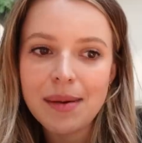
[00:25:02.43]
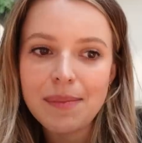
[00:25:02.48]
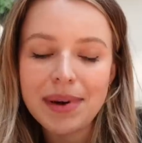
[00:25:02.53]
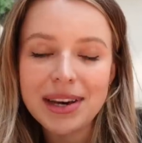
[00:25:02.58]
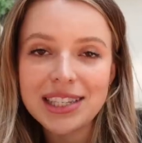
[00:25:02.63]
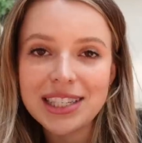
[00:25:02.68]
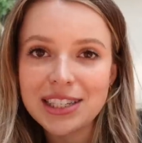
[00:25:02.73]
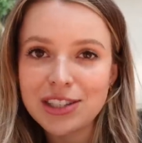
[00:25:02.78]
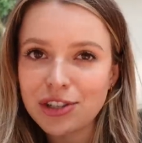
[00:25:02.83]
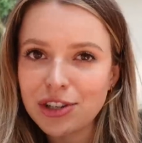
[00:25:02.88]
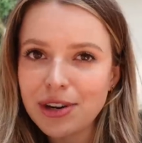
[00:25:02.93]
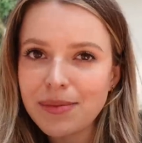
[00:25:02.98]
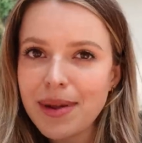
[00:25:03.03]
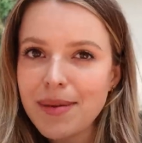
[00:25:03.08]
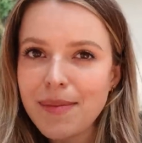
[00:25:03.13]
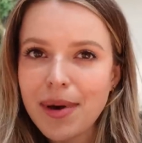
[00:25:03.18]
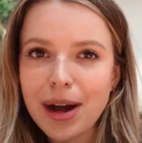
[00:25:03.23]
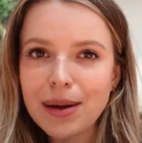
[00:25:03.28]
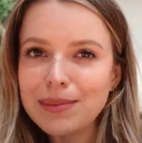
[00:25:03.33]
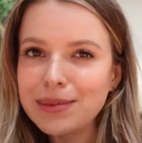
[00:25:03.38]
my sister and my
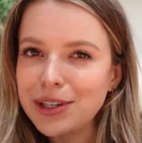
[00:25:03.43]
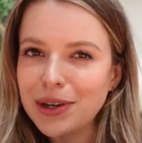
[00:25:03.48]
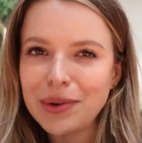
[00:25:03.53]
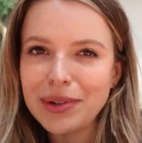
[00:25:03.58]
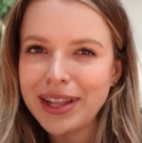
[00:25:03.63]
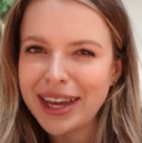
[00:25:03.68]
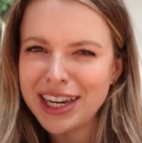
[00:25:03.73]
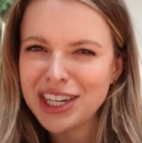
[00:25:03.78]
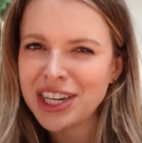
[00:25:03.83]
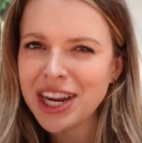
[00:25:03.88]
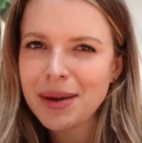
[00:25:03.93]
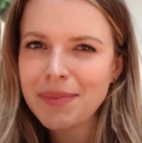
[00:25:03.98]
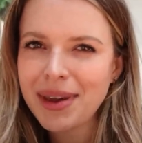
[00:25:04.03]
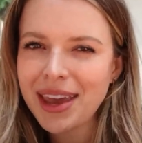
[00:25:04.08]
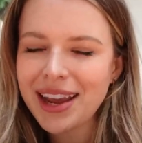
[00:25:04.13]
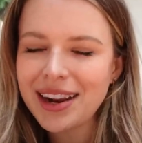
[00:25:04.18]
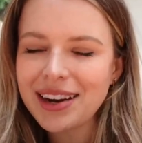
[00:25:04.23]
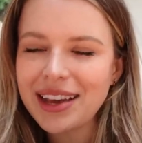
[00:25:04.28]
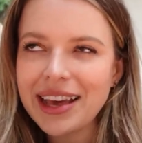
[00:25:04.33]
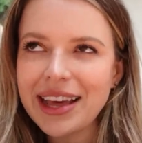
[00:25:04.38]
mom don't like
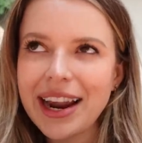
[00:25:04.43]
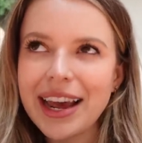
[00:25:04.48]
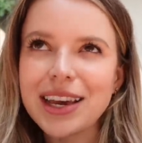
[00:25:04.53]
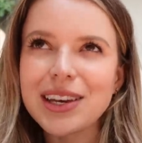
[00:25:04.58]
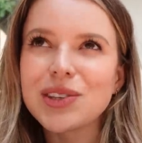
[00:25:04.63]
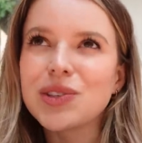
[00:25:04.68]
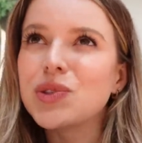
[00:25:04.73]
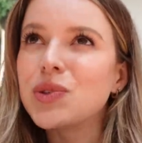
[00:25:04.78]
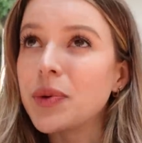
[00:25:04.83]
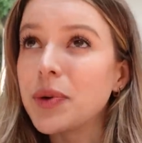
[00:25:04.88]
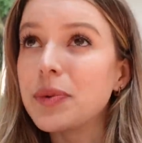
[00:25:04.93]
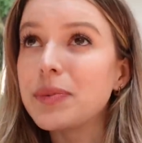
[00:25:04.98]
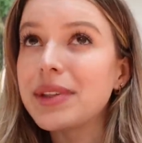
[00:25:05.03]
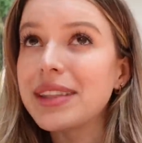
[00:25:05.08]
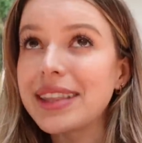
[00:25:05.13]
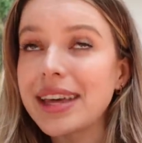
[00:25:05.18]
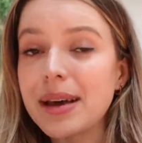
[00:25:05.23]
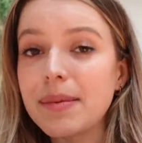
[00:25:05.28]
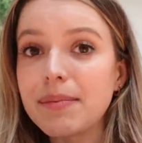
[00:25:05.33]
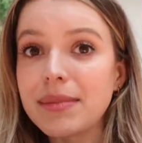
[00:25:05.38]
champagne, and I assume
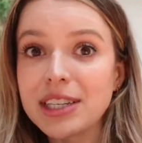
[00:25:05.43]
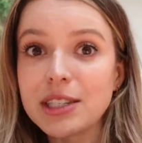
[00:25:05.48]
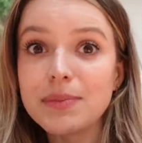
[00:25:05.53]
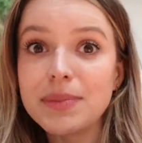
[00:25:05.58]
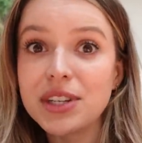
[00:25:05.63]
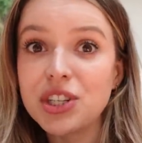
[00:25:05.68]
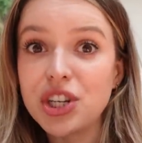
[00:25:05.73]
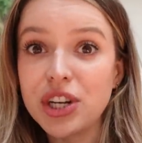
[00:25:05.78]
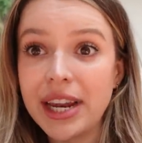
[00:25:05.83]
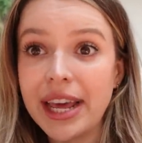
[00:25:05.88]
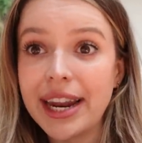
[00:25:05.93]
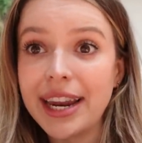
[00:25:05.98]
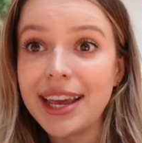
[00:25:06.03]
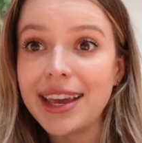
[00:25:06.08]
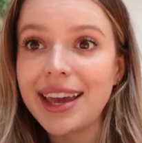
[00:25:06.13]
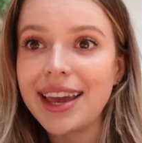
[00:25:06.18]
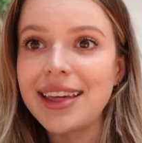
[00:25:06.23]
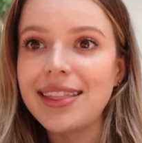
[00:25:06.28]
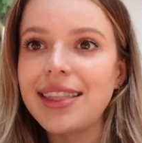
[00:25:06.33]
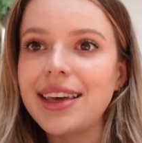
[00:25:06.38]
that that must be
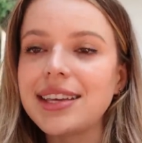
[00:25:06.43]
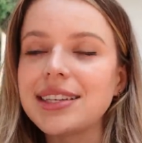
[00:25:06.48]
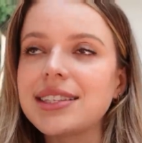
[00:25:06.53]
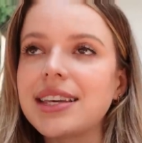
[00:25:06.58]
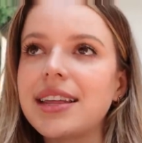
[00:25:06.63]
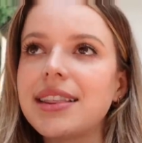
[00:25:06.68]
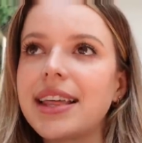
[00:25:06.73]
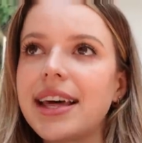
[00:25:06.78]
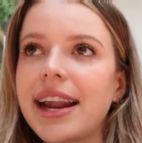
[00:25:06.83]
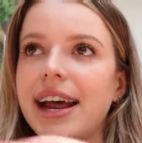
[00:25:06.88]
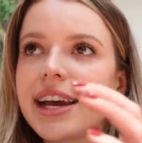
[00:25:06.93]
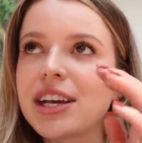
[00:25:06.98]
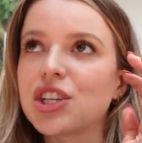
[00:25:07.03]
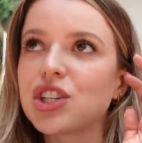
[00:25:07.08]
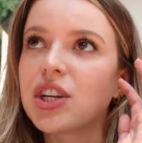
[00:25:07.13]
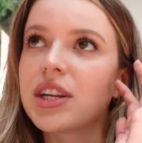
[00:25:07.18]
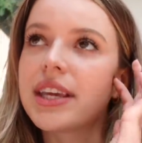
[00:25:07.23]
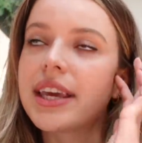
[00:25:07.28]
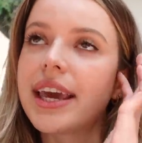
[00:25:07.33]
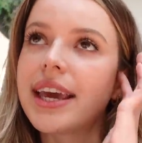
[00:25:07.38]
genetic. And they said that I
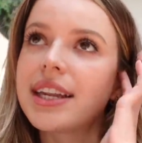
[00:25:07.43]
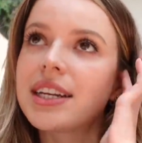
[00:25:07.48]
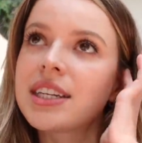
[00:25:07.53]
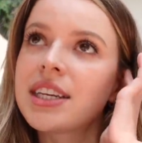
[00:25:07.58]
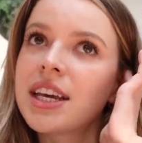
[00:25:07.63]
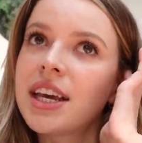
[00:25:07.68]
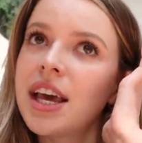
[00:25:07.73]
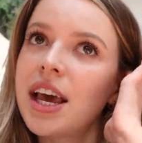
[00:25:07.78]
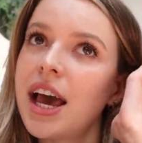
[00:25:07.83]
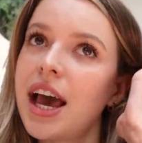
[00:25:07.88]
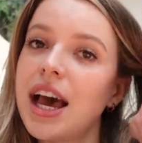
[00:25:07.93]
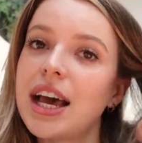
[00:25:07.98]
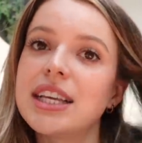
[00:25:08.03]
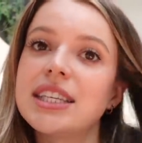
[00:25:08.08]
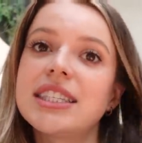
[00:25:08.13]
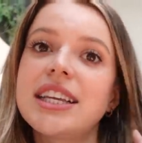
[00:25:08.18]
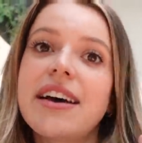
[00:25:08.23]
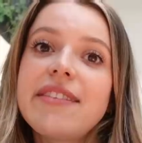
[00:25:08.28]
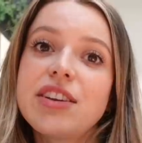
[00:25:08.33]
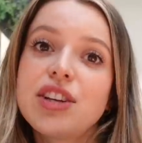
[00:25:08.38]
should get a
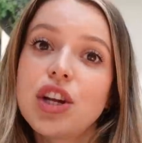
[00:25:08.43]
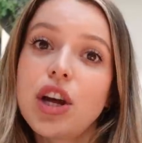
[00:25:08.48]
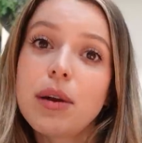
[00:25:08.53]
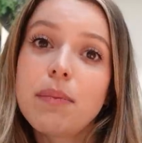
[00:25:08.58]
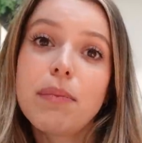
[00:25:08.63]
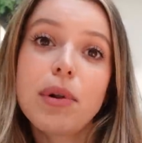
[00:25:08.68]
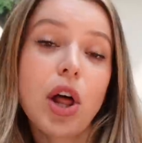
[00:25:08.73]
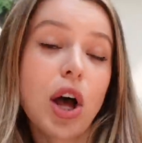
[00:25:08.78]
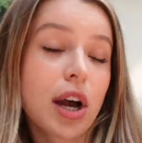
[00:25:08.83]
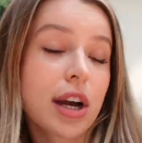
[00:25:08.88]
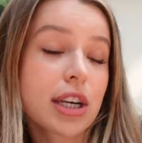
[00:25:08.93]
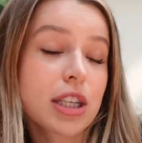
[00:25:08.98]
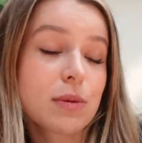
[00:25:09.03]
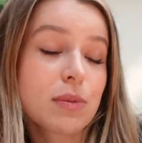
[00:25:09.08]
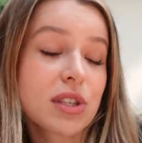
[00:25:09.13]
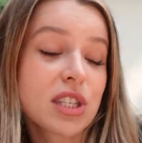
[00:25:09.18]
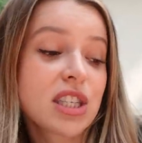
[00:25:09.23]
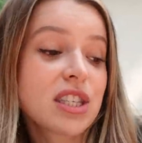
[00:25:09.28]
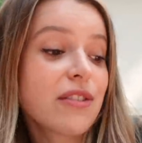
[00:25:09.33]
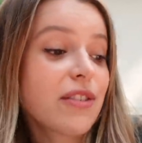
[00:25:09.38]
Sauvignon Blanc
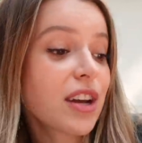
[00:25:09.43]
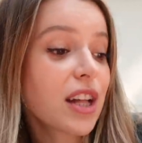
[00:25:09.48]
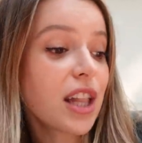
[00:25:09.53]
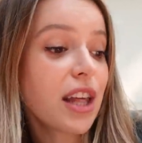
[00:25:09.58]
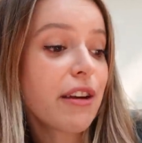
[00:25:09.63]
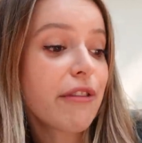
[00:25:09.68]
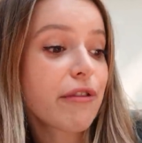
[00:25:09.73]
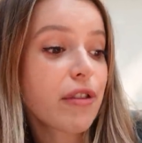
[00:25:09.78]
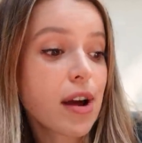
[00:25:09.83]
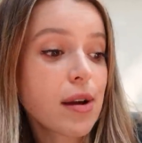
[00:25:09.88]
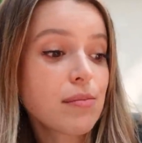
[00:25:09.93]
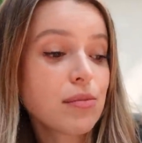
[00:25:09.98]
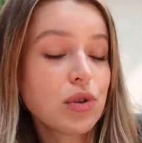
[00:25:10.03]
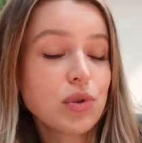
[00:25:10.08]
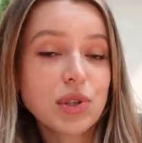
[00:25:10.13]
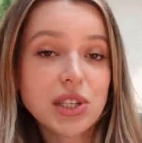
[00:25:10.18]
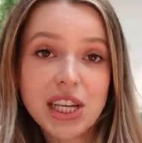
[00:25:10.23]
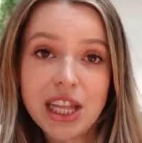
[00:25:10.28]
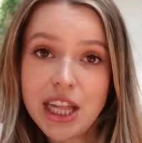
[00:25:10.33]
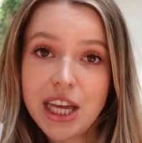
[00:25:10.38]
specifically from
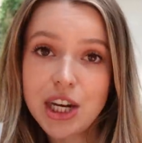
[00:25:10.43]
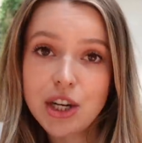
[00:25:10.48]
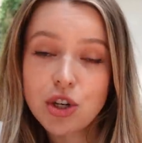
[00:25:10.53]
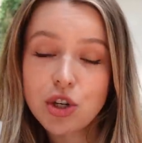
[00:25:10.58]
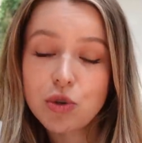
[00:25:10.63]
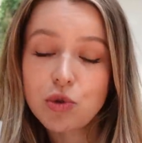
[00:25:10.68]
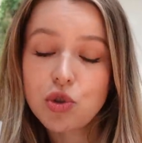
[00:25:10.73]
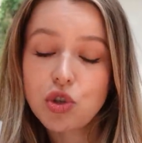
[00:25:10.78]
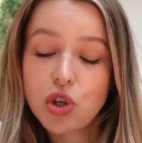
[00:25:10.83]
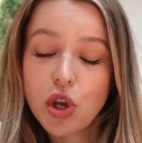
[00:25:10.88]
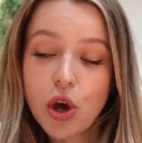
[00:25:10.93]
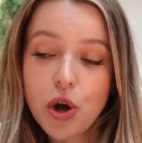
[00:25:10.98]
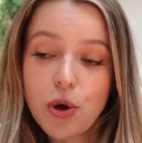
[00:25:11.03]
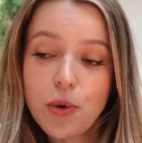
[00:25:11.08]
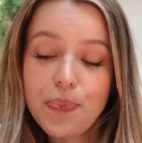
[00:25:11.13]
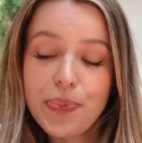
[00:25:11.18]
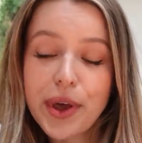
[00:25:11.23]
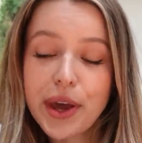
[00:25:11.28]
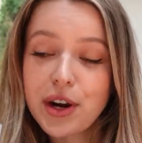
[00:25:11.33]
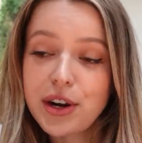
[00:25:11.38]
New Zealand.
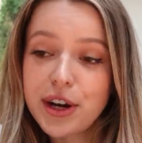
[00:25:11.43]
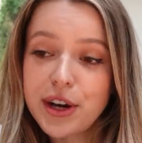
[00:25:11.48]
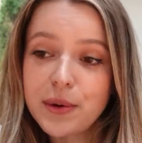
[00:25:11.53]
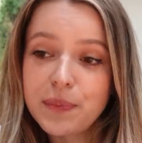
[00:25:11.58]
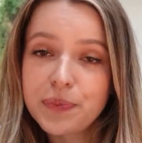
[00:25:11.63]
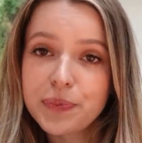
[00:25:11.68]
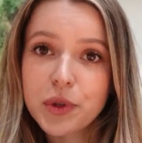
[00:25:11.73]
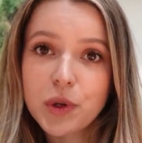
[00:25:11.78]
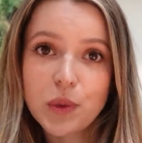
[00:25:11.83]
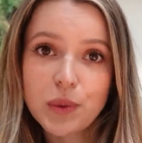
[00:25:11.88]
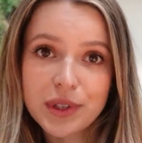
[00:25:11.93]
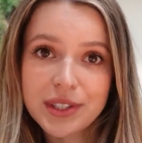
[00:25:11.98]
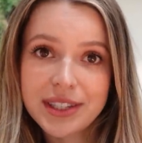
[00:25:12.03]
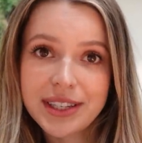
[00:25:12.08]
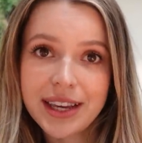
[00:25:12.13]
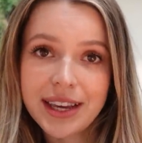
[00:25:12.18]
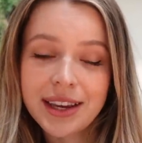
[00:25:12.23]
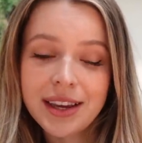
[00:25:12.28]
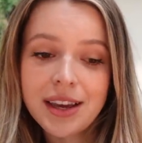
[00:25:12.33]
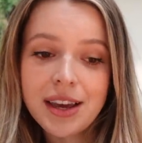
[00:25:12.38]
So I don't know, we'll
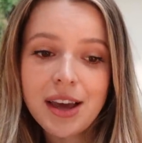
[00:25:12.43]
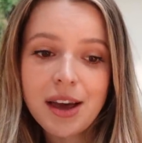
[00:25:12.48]
see.